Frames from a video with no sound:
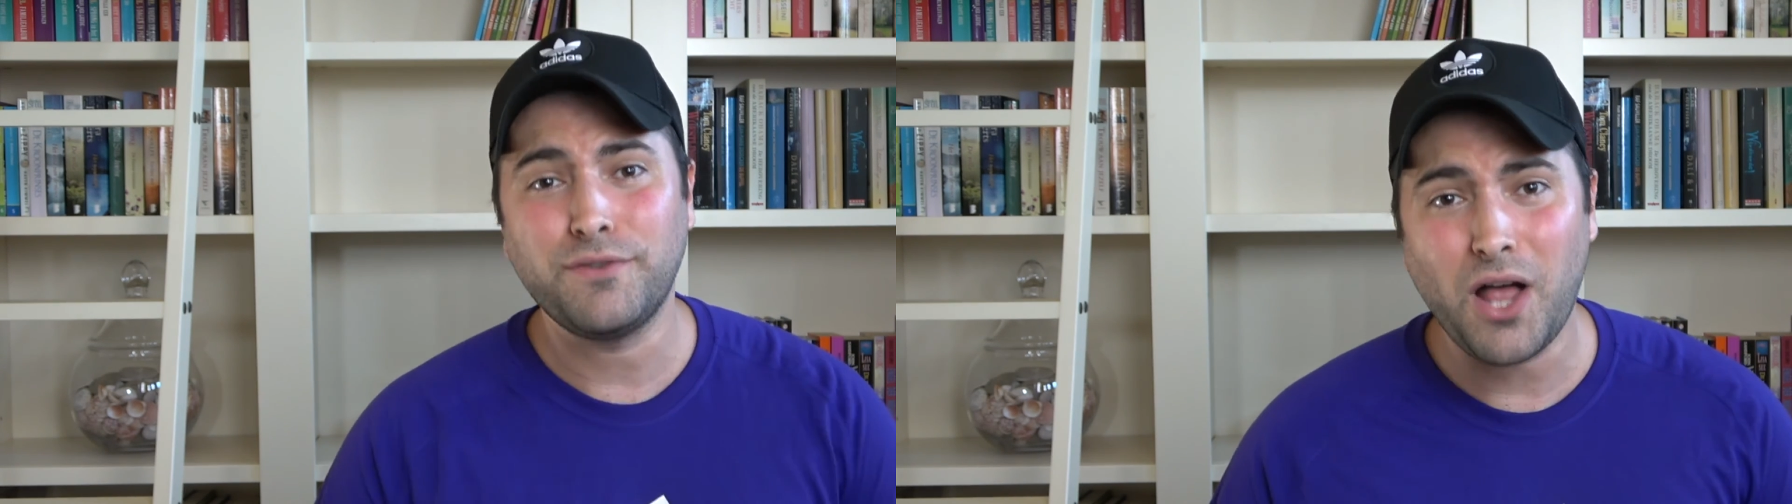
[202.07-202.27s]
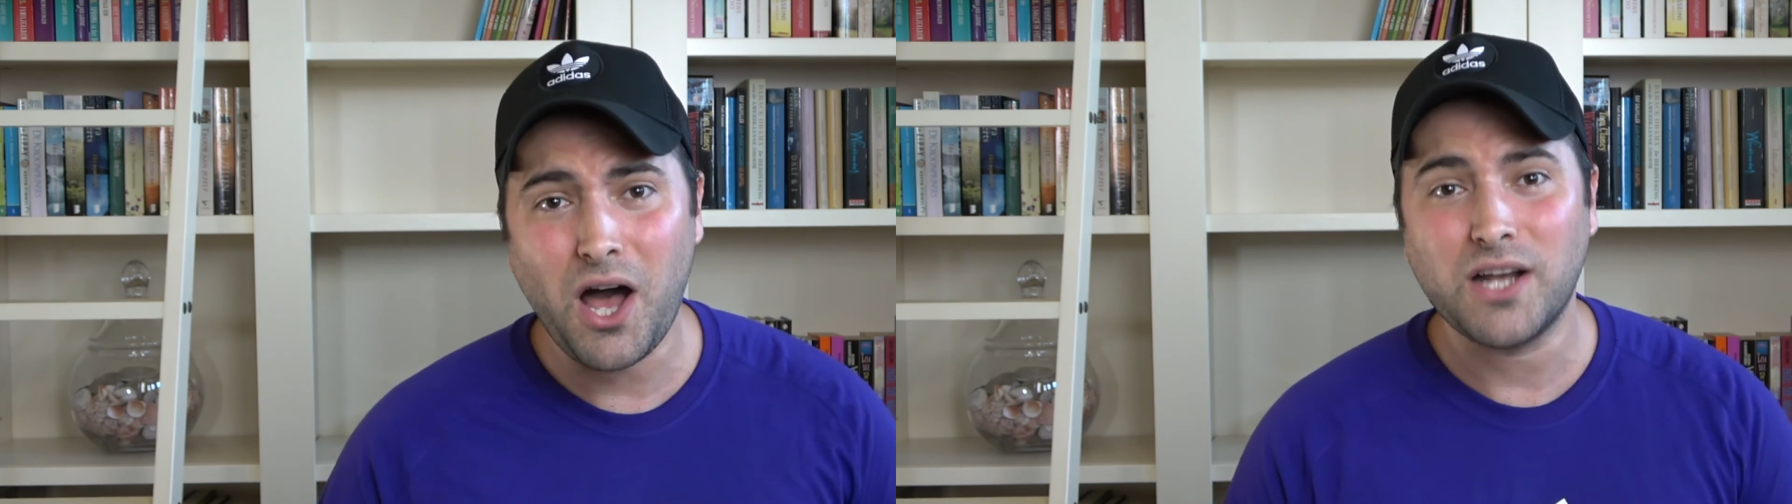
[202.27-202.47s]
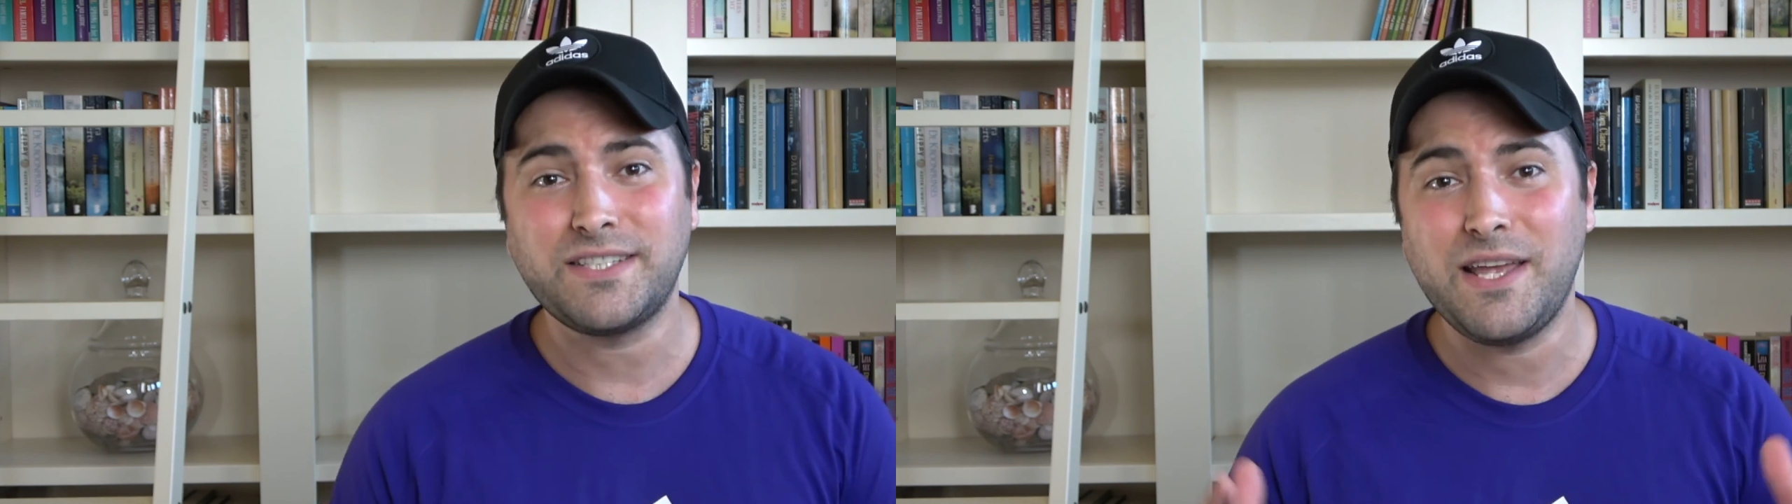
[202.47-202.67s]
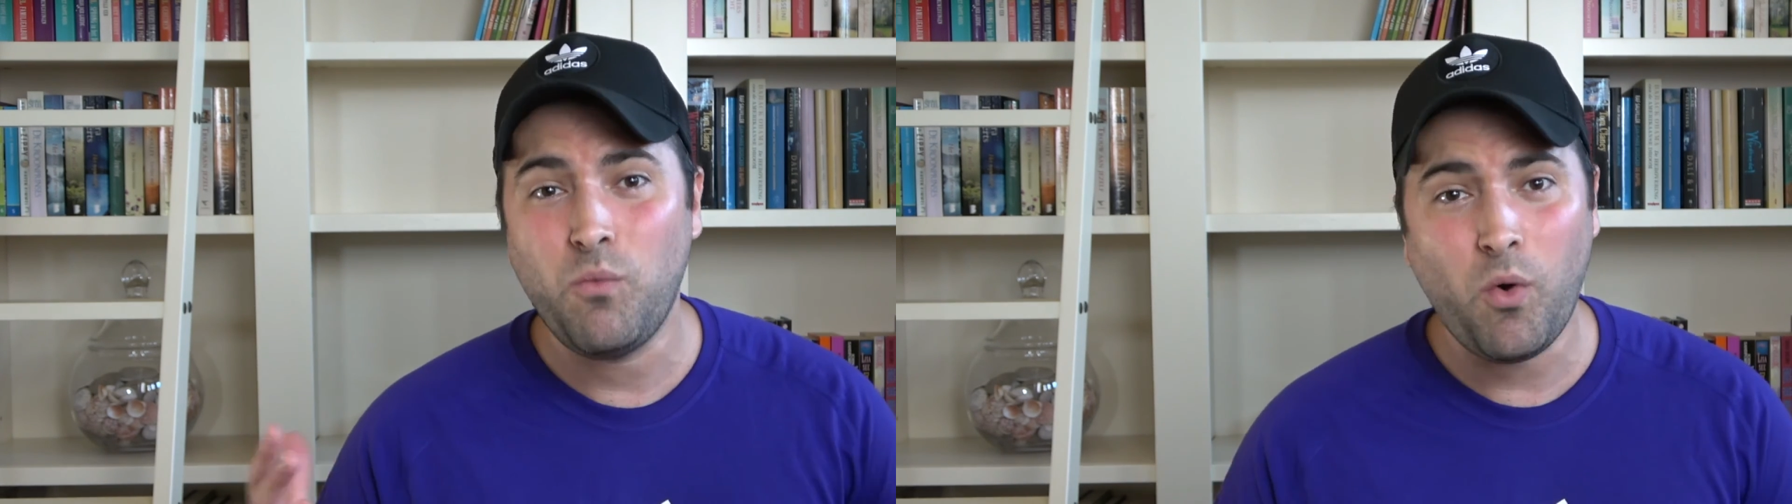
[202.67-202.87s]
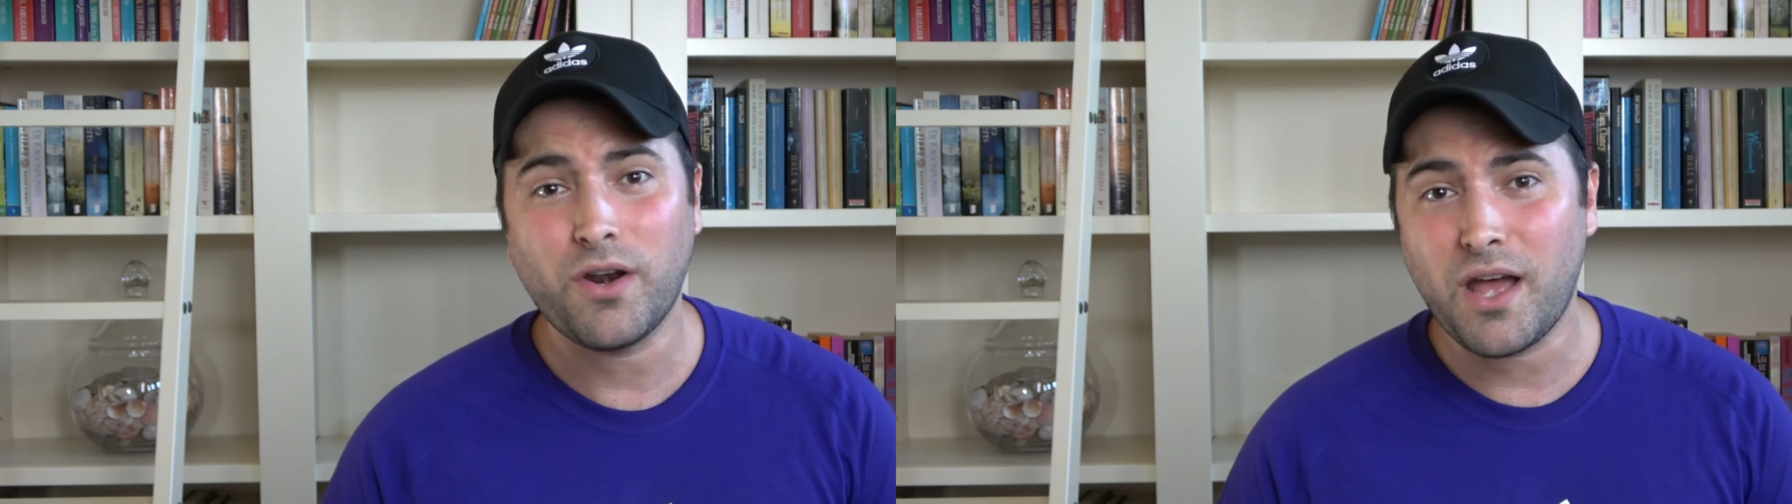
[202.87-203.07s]
vlogs,
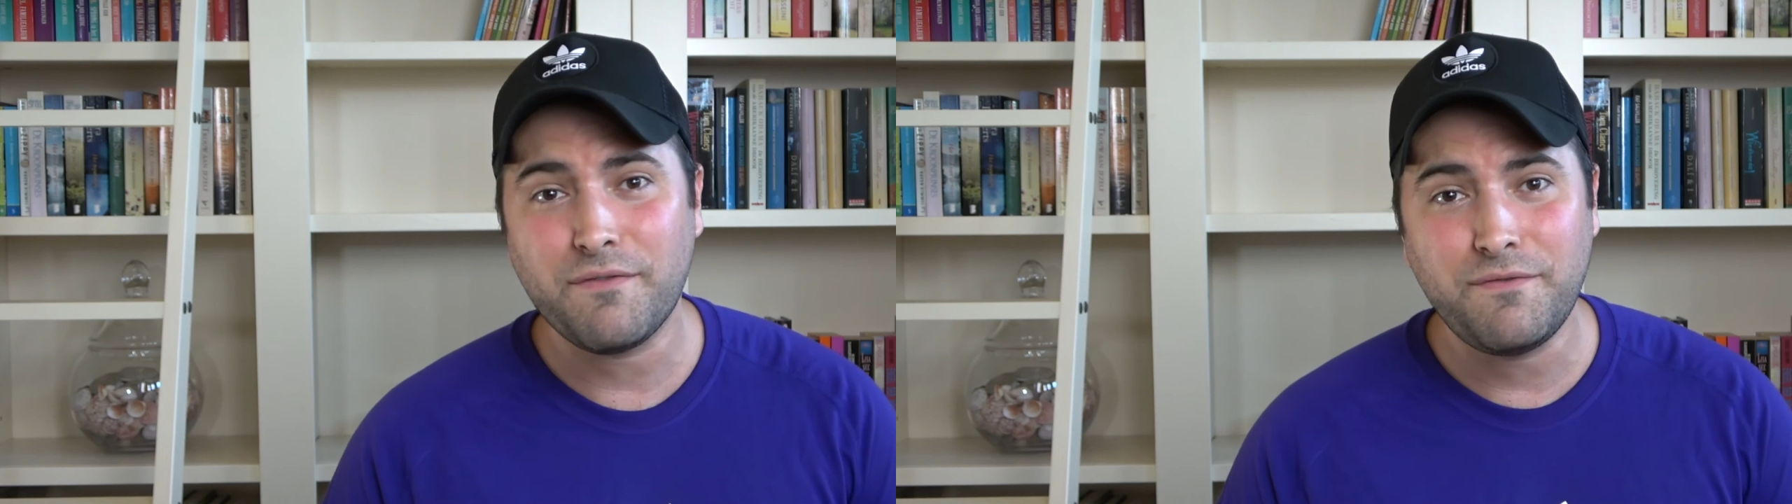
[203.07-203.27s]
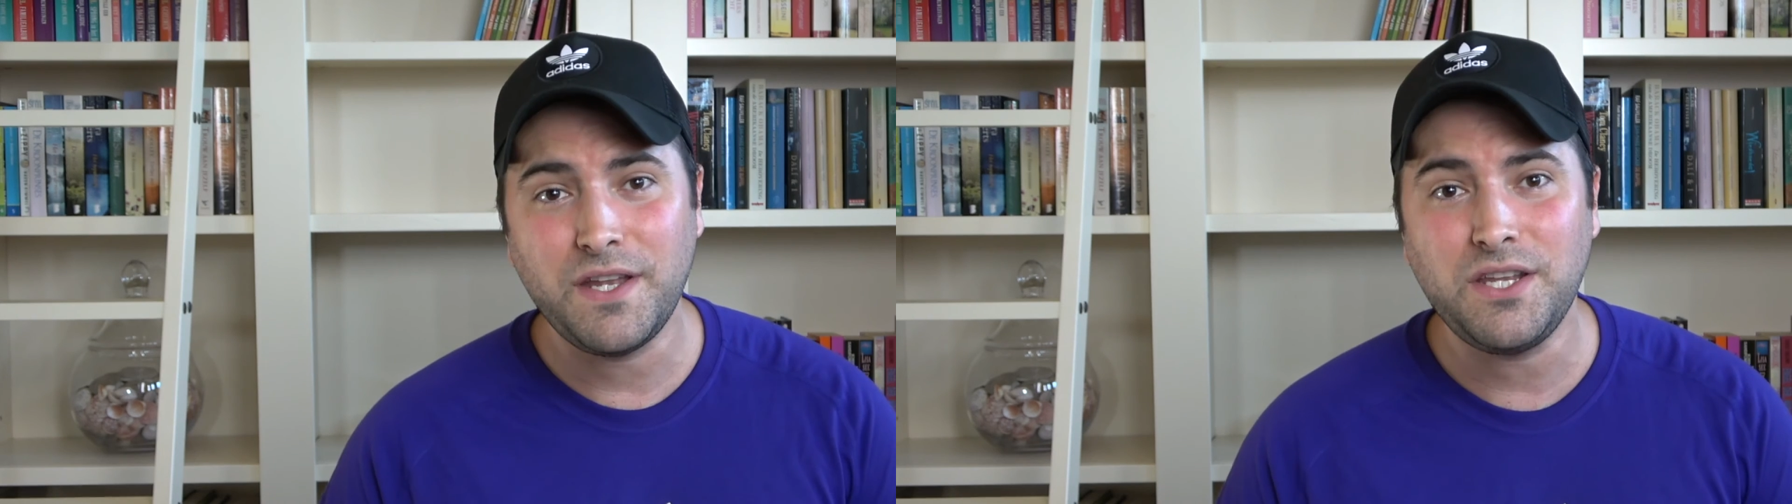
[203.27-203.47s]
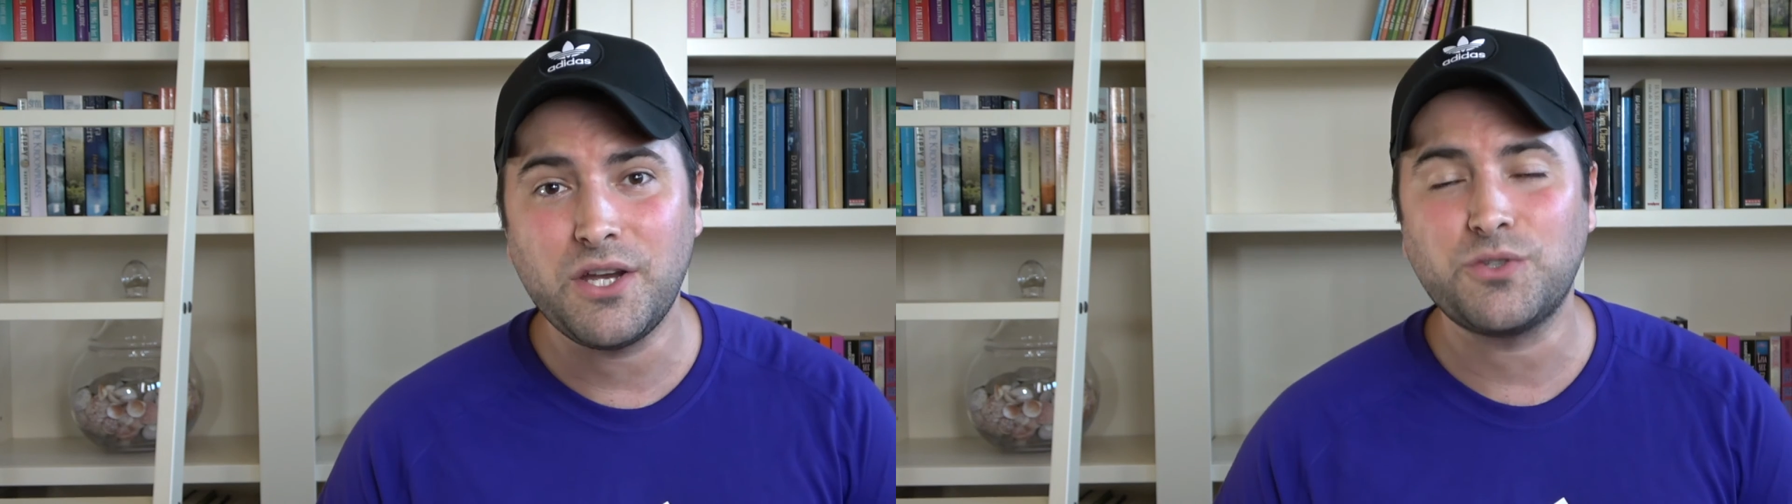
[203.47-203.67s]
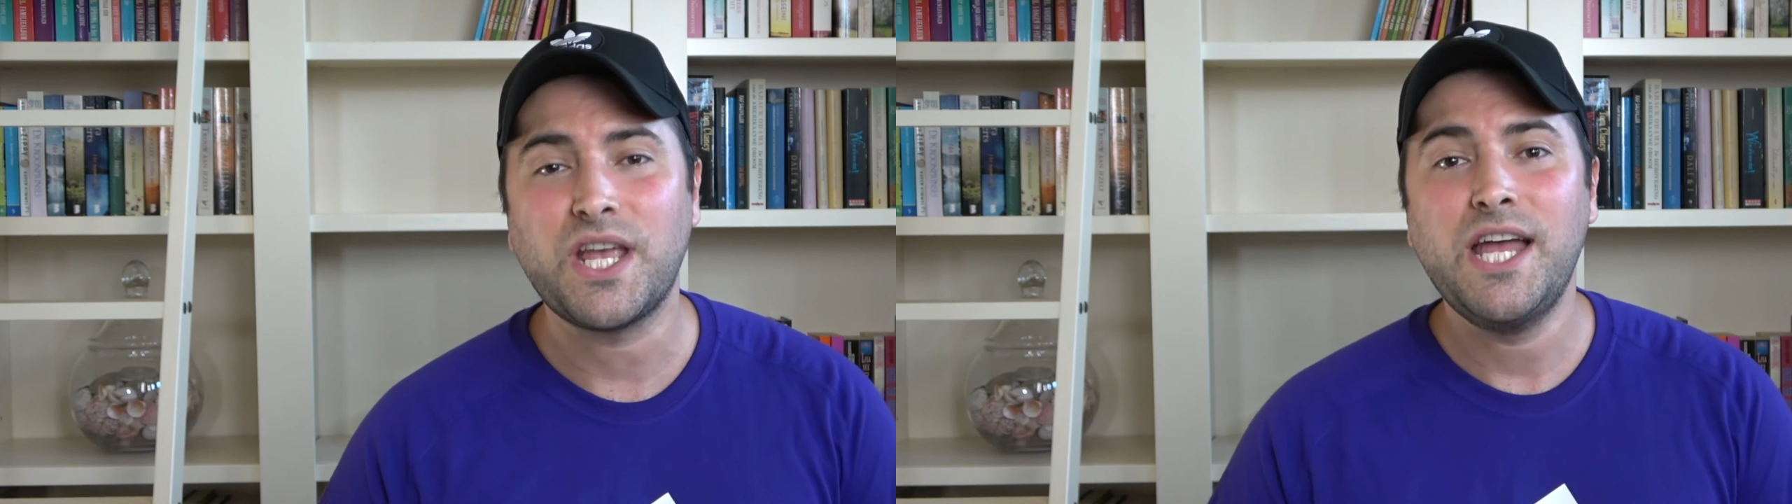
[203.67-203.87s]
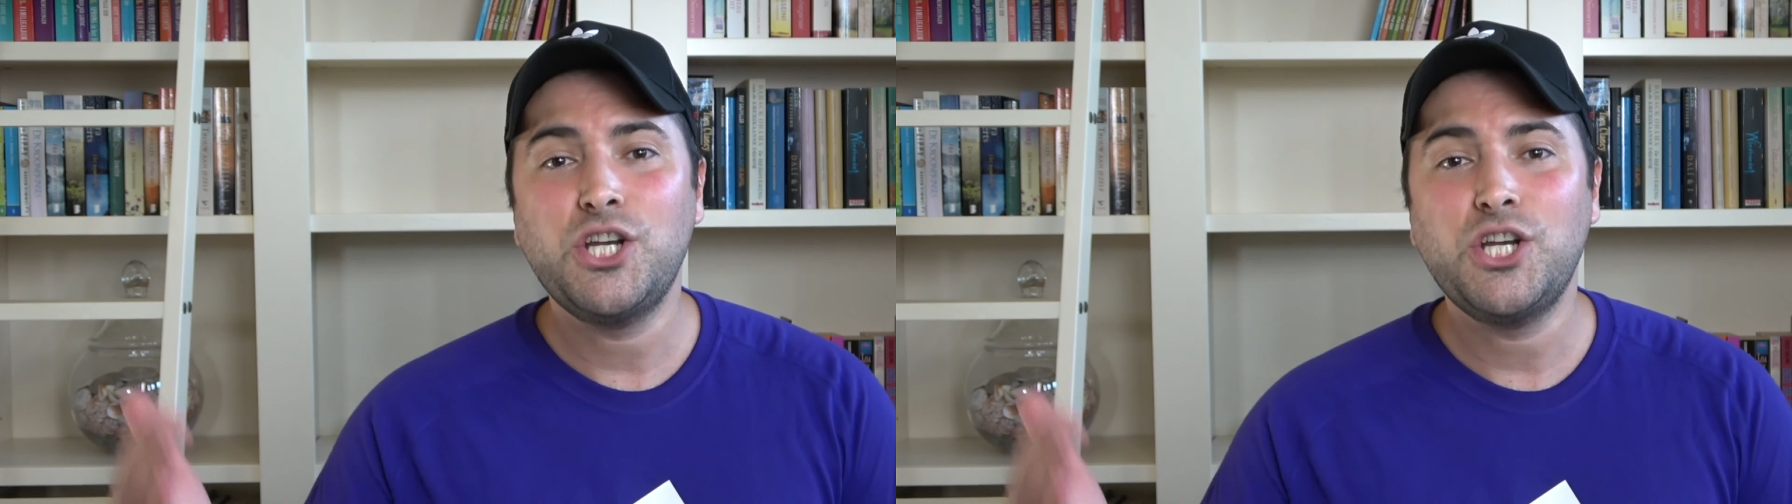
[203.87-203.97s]
and one-off videos,